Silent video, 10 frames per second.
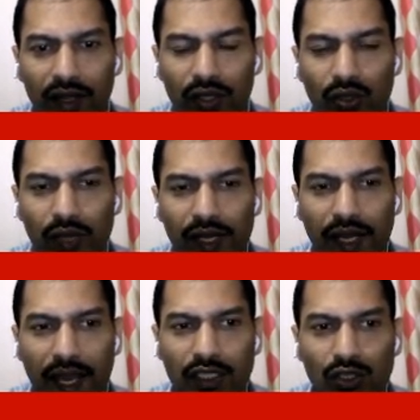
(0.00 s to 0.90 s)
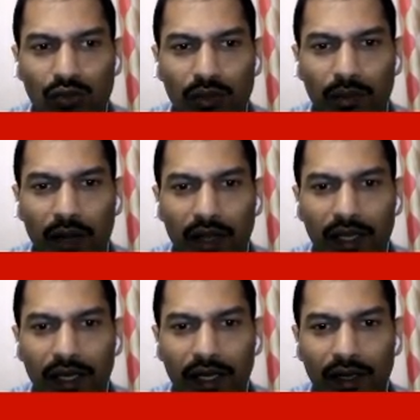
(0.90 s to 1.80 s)
you can assume the
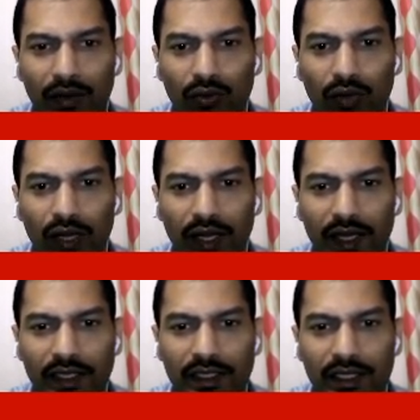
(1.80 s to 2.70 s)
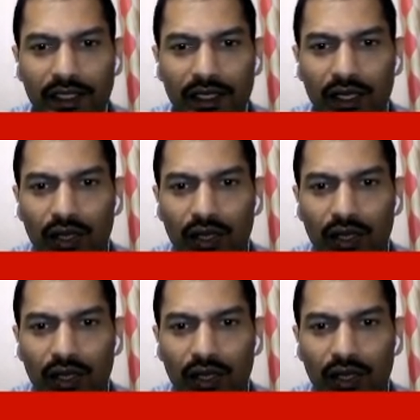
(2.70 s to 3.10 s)
particle in one direction